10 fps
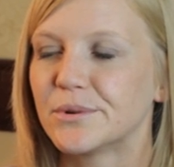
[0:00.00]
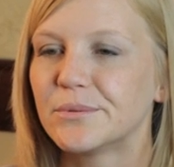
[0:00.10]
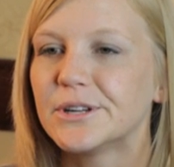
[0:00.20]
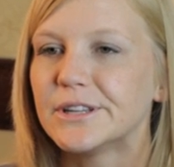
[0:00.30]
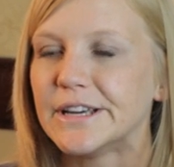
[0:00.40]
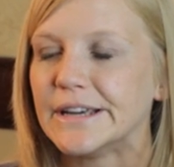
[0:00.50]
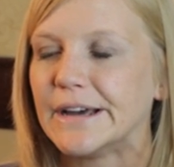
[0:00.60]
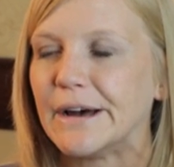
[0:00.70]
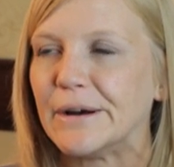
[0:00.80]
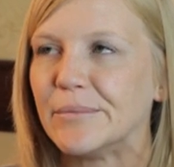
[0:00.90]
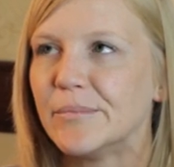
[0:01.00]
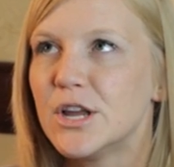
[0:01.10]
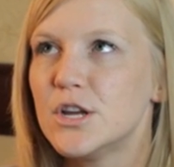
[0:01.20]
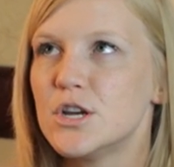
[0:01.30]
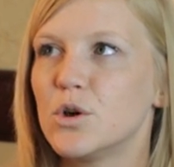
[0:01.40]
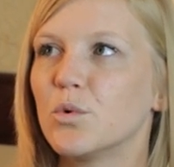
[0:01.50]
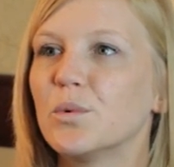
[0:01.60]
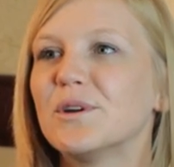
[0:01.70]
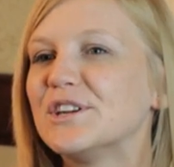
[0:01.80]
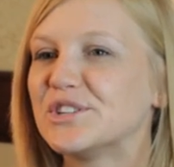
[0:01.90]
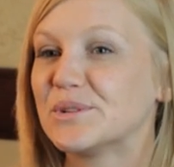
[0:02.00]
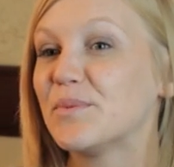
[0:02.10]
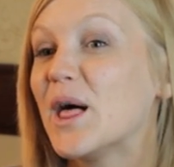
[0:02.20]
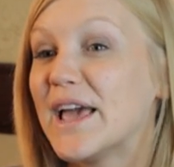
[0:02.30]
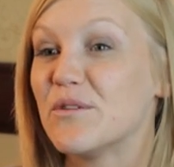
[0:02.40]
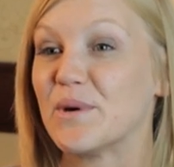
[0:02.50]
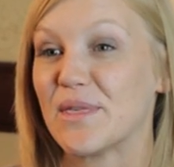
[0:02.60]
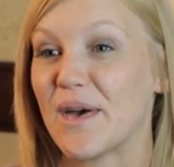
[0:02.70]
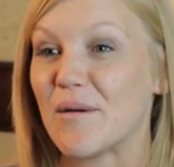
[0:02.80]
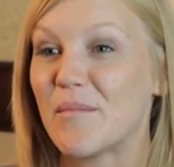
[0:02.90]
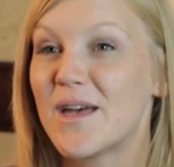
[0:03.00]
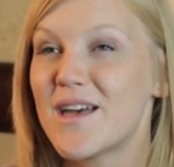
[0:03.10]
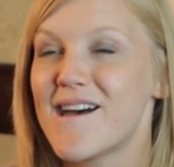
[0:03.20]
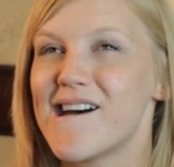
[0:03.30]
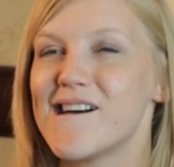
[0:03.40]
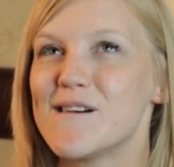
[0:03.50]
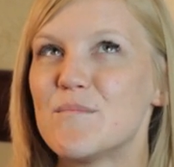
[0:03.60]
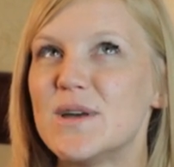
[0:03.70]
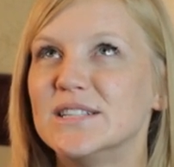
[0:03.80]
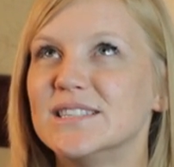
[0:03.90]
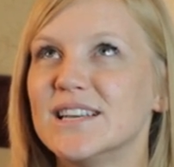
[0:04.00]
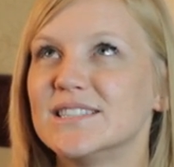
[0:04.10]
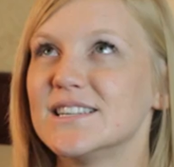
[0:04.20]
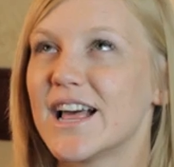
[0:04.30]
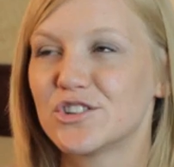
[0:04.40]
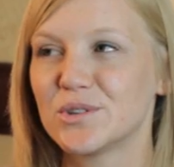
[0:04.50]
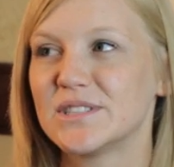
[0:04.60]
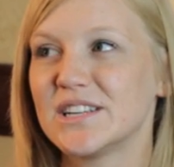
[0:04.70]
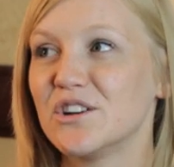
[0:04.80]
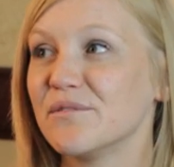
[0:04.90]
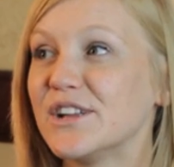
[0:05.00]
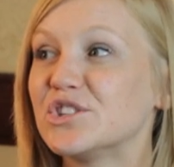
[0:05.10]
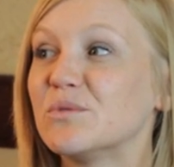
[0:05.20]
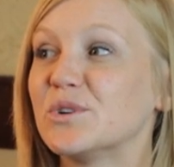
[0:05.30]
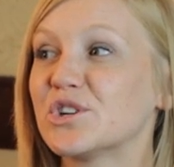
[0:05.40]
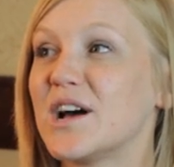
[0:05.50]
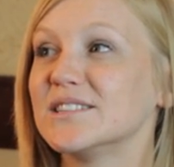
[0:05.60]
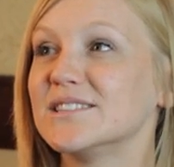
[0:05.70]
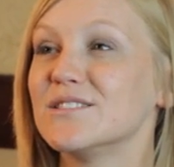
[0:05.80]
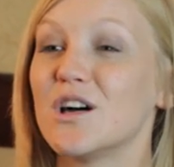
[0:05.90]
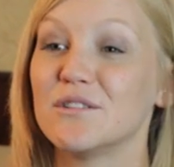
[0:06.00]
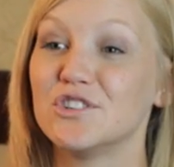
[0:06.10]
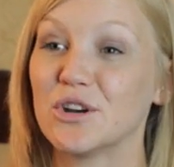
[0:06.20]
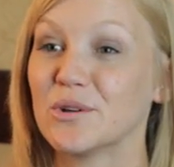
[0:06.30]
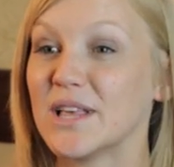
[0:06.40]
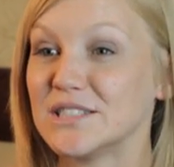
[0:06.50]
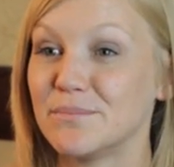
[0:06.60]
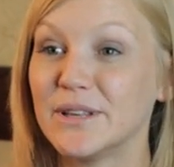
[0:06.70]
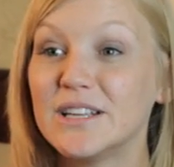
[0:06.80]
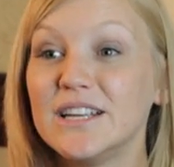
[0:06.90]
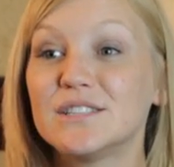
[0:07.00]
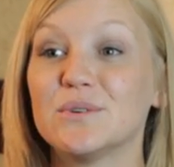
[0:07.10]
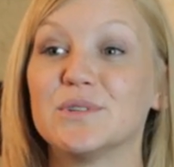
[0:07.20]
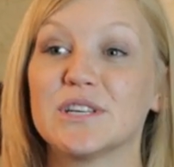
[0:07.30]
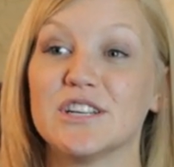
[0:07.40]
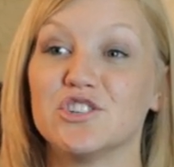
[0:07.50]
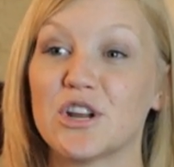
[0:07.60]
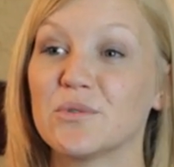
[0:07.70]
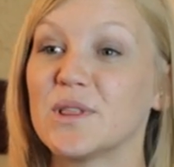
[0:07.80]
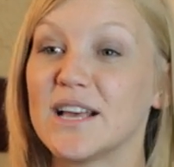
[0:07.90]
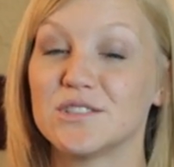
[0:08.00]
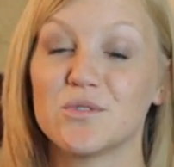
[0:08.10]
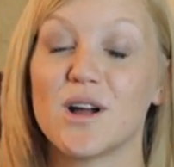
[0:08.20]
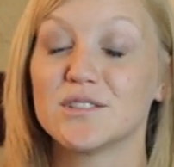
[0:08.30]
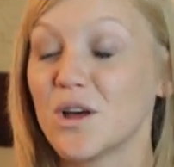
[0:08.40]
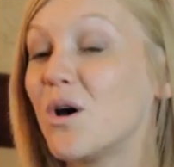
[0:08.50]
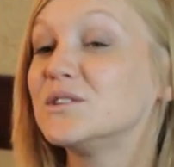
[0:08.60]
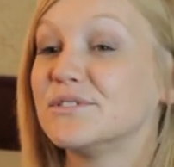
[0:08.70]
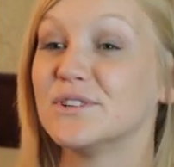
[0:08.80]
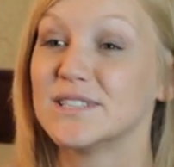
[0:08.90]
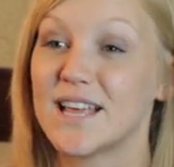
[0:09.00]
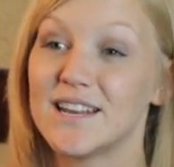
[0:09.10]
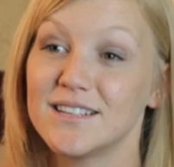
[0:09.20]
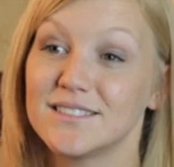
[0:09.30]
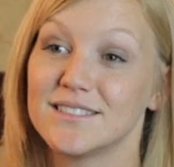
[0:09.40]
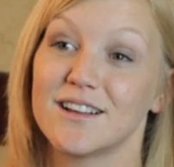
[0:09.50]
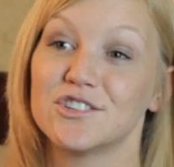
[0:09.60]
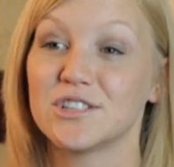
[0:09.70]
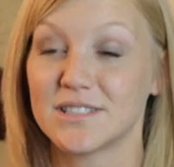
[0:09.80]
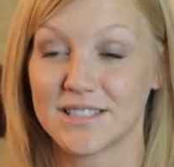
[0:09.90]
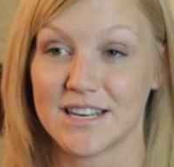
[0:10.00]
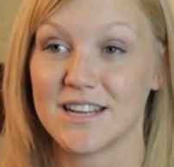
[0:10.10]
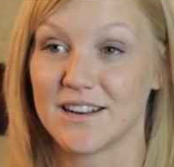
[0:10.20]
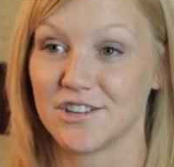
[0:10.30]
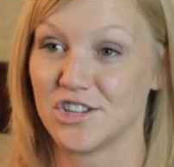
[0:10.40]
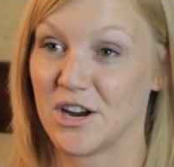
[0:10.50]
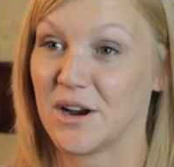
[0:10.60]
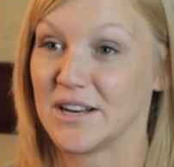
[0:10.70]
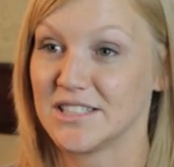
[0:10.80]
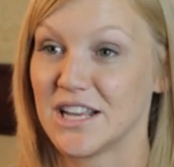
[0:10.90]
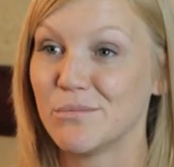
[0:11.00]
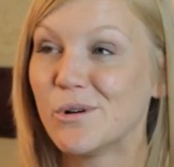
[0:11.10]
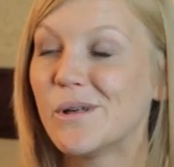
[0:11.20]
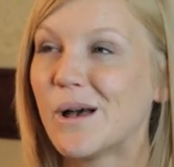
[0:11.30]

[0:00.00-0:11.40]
We're really um, We're really just playing with them. Um, it's, it's a naturalistic intervention which causes a lot of generalizability, so it's going to generalize across all different settings, not just sitting at a chair at a table.